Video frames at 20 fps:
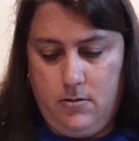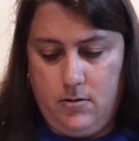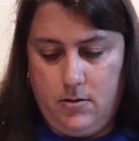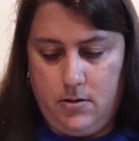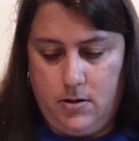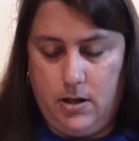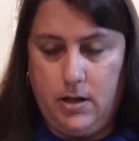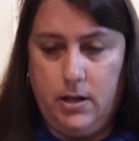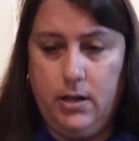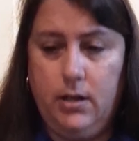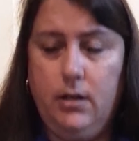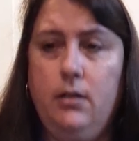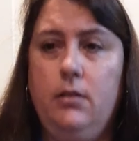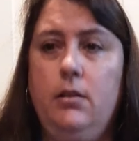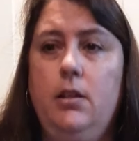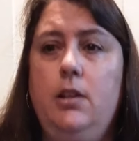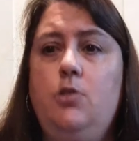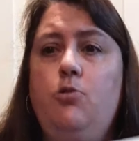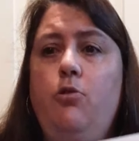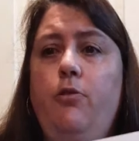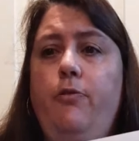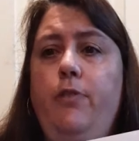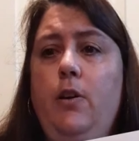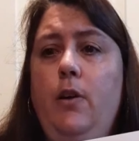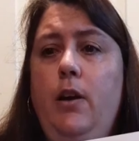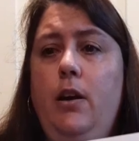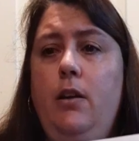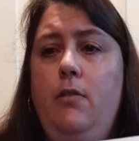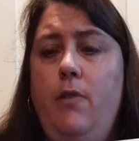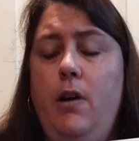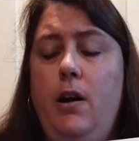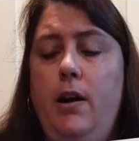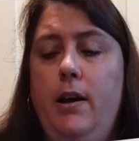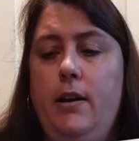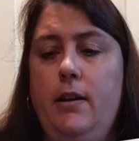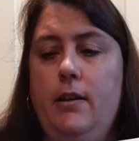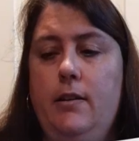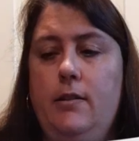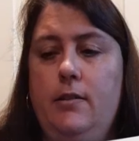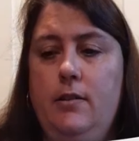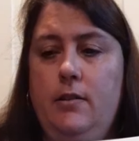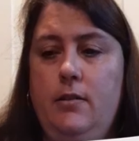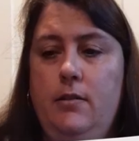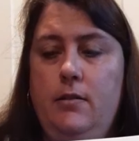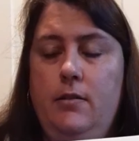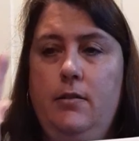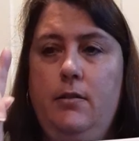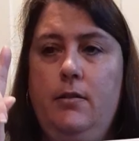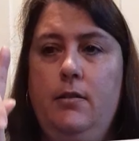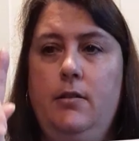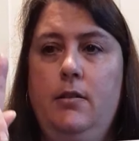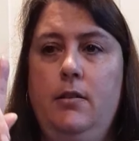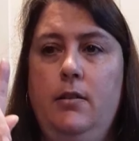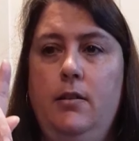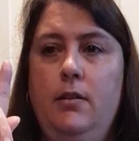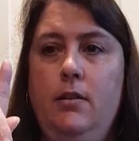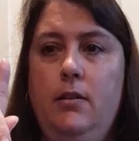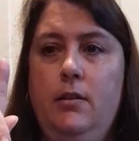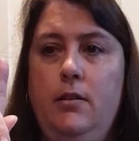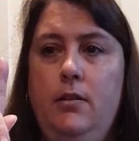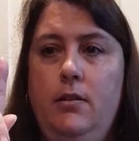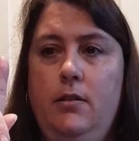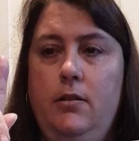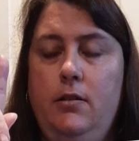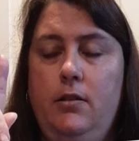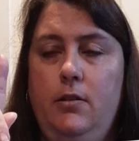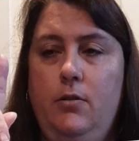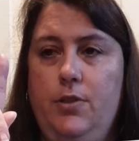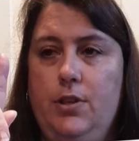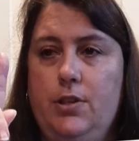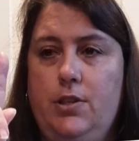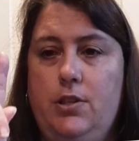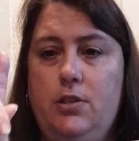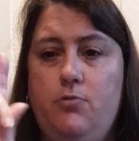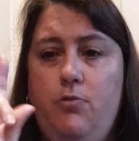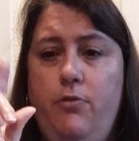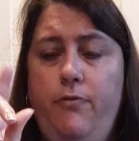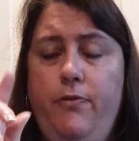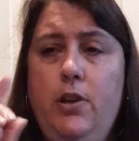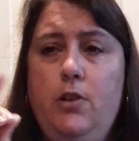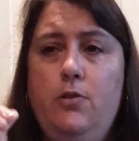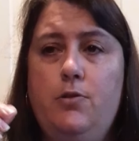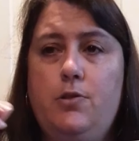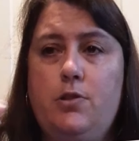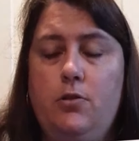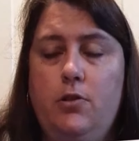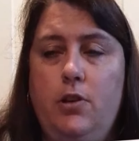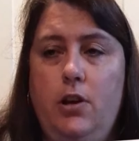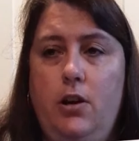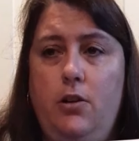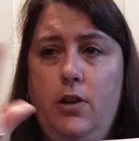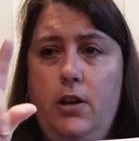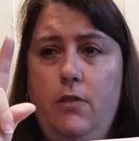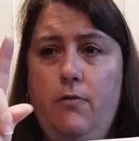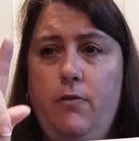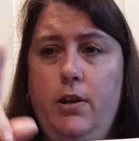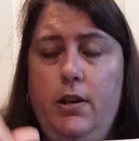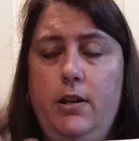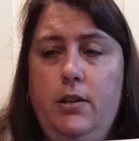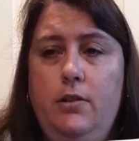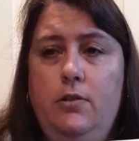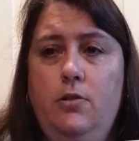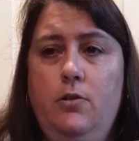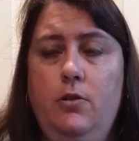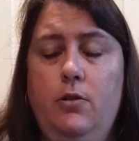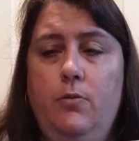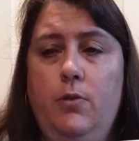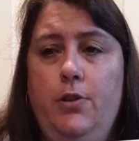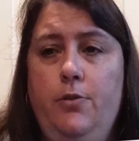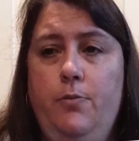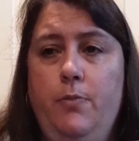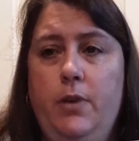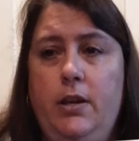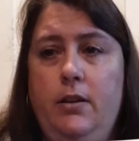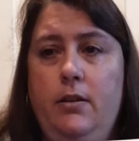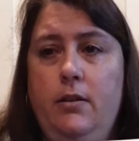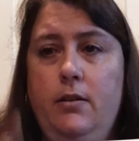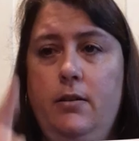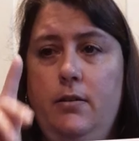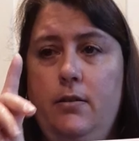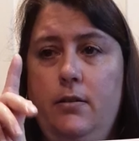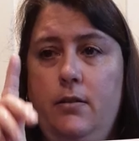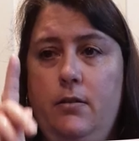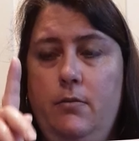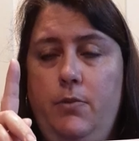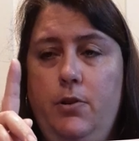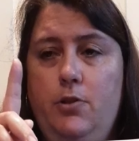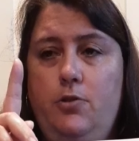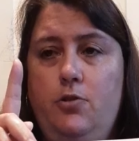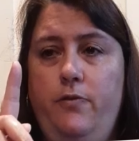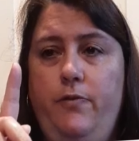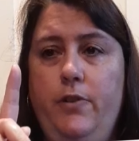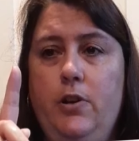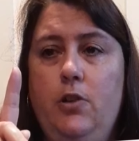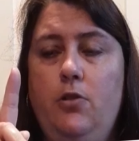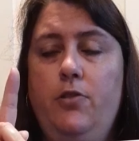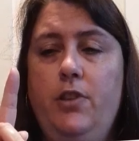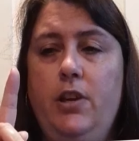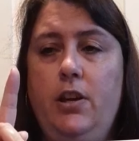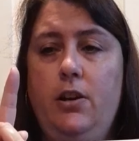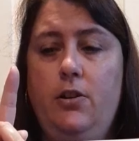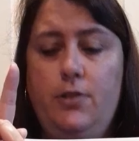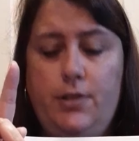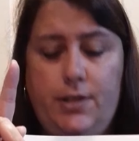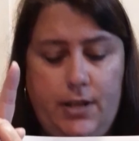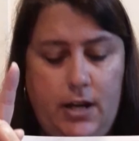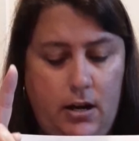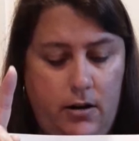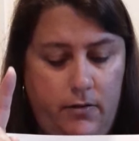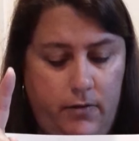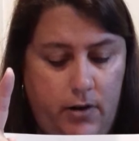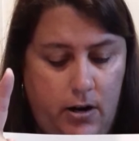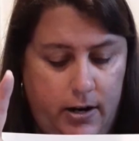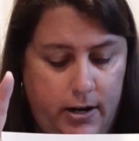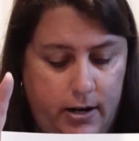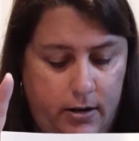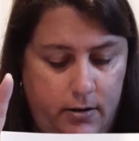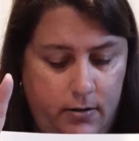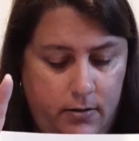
Okay, let's review how to write it. This is review, so y'all get ready and do it with me. Put your finger in the air to skywrite.